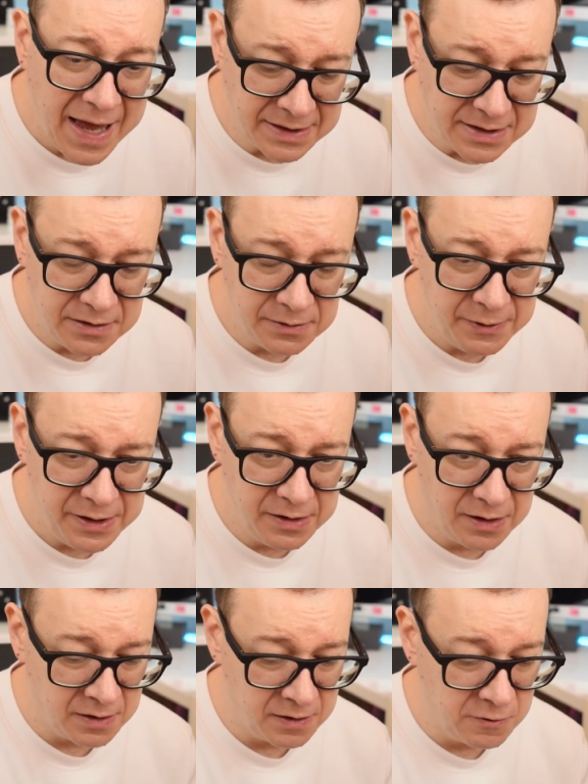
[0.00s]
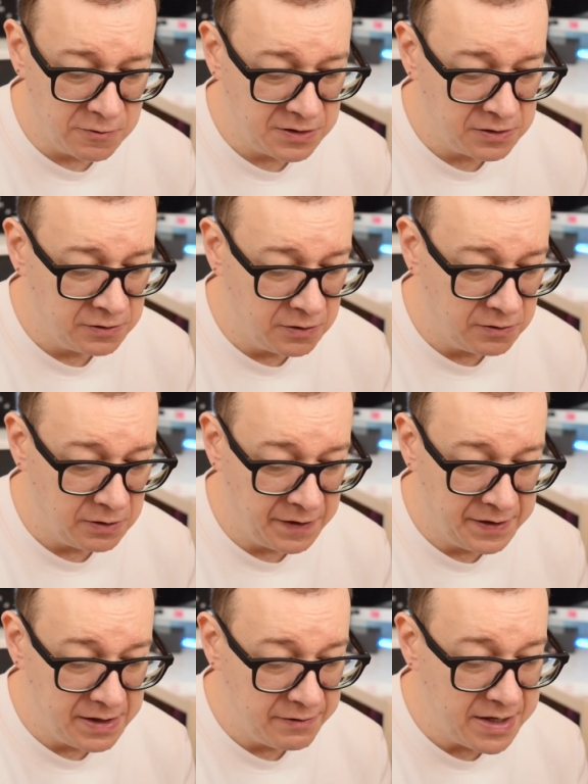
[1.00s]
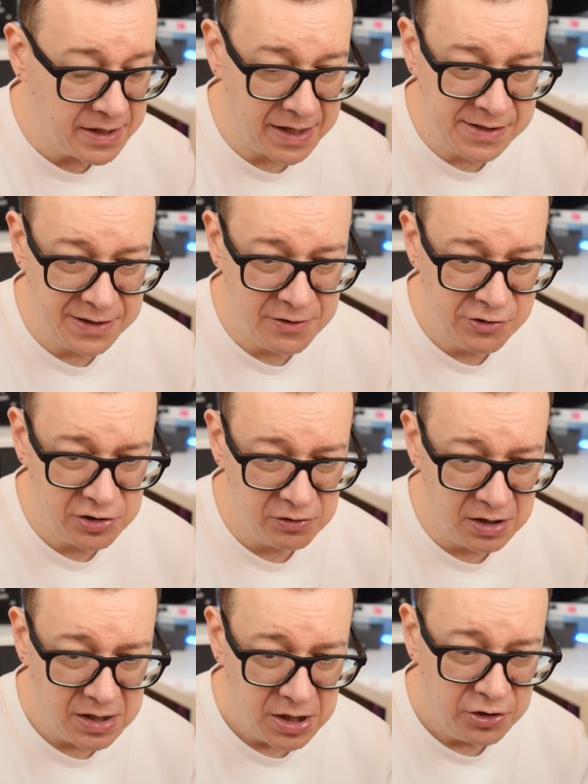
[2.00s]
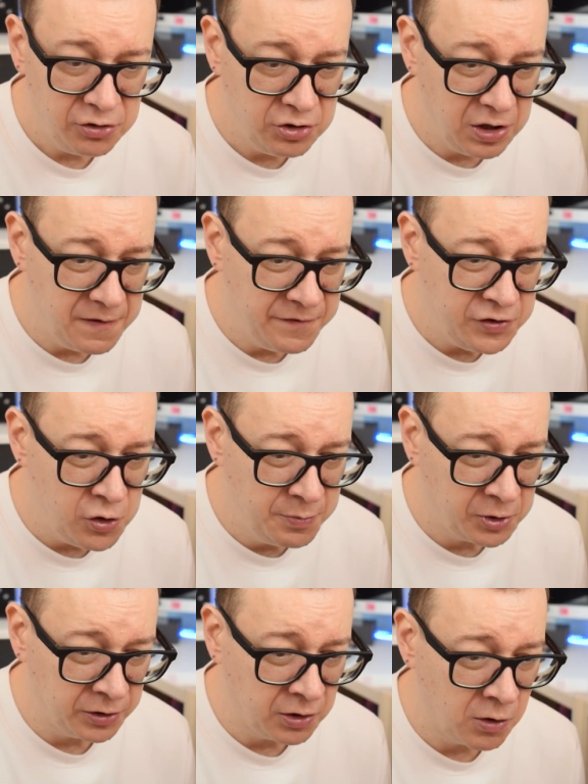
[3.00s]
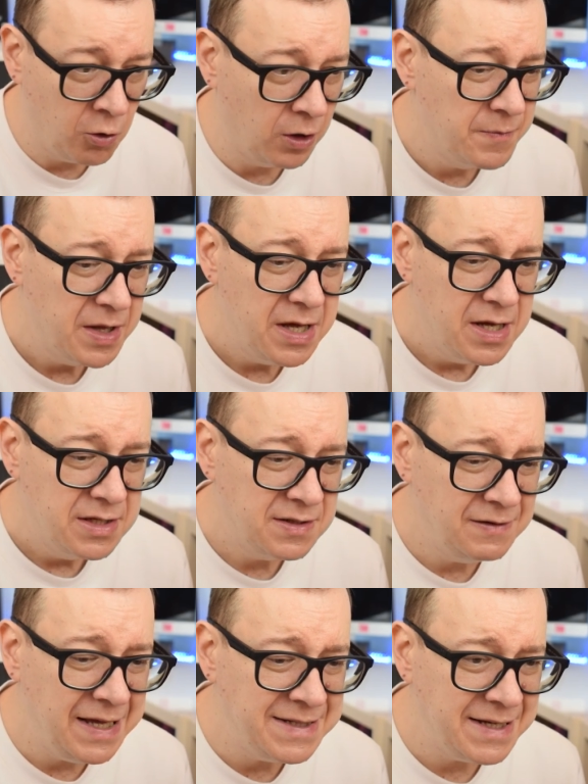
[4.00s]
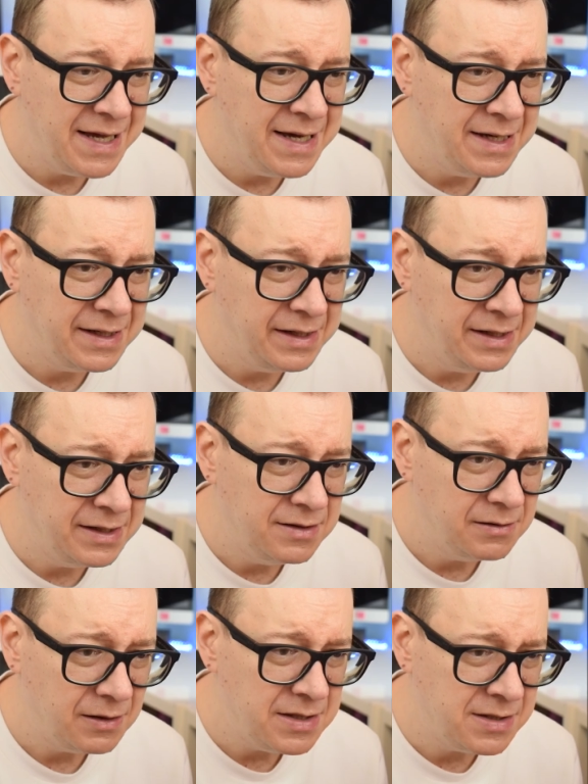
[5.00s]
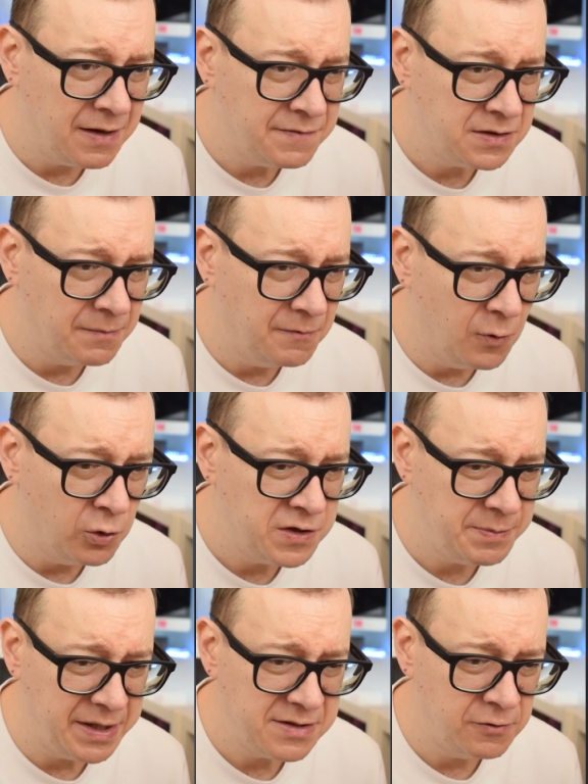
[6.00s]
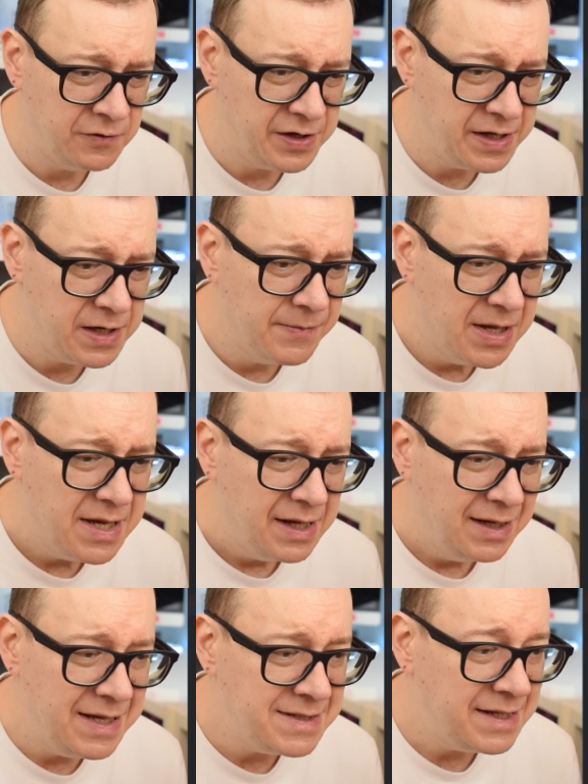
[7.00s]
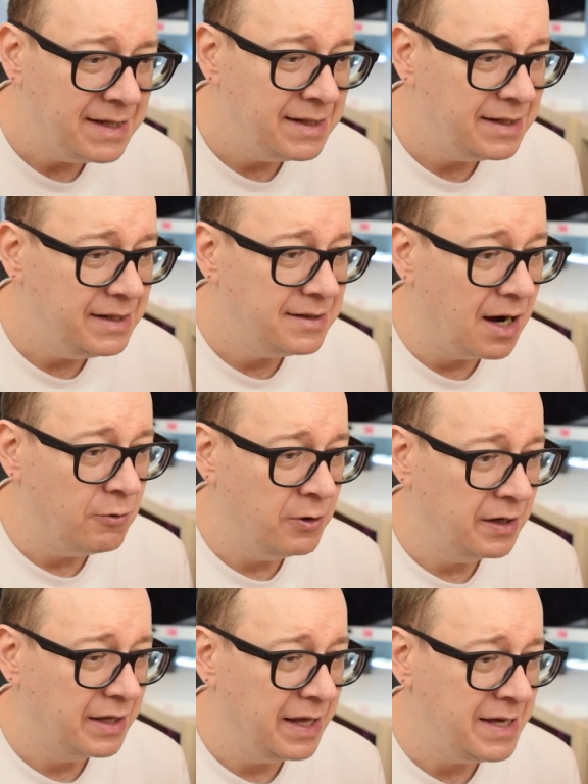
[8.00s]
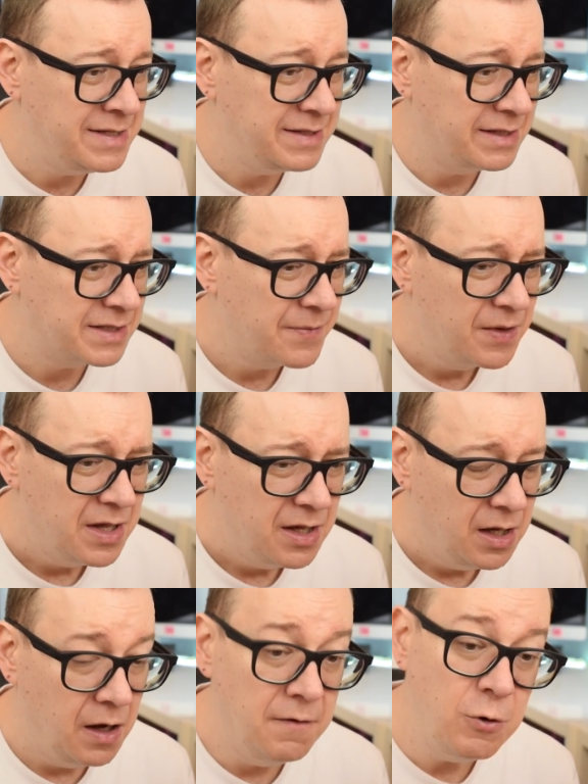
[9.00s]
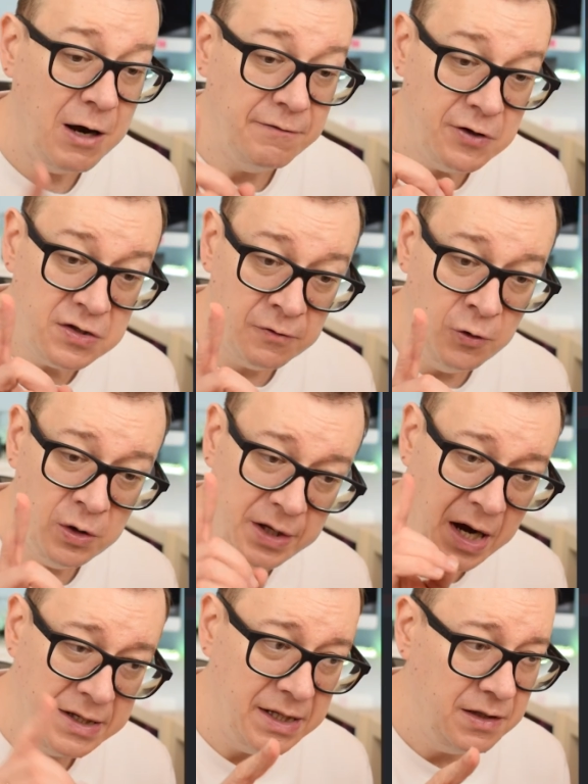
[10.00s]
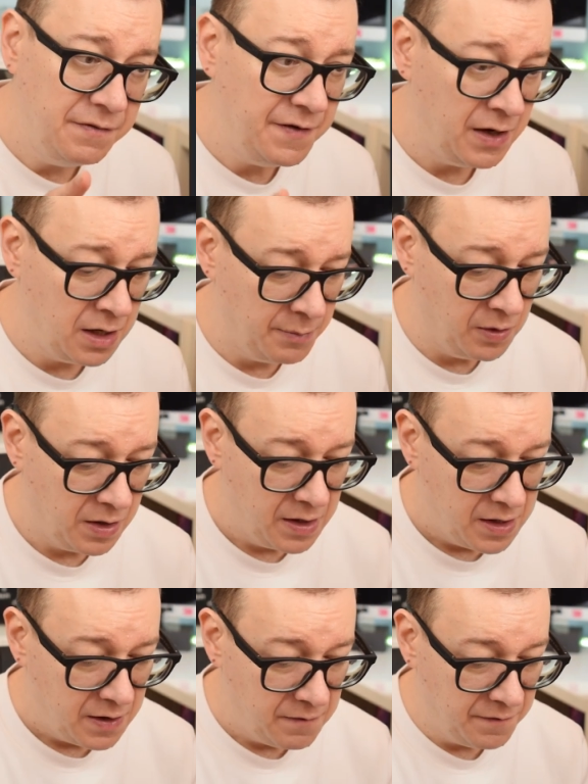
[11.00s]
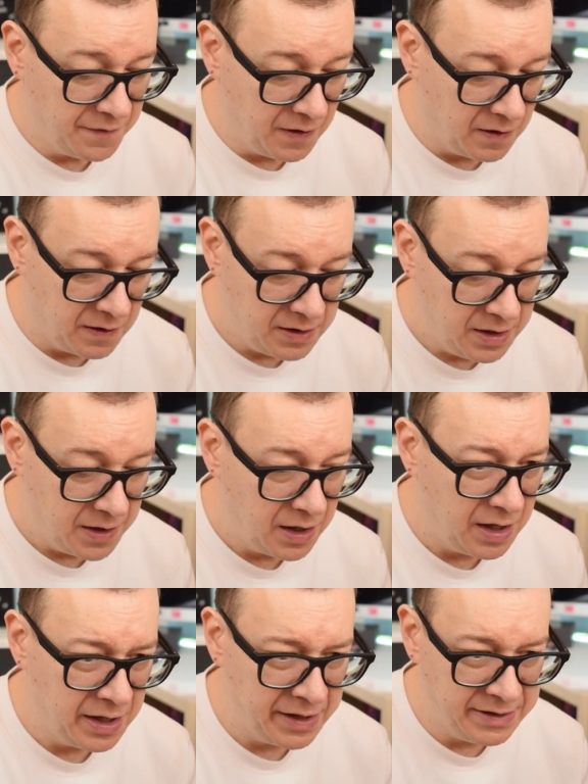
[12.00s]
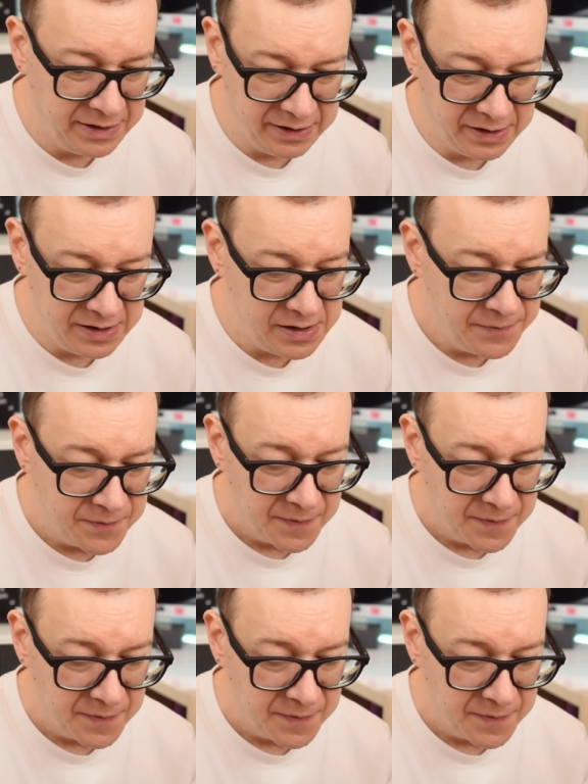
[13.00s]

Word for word: And we are also adhering, as usual, to the view protocol. So let's add in, let's have some more space over here. Let's add in our cases. Uh, well, first of all, the identifiable var I D,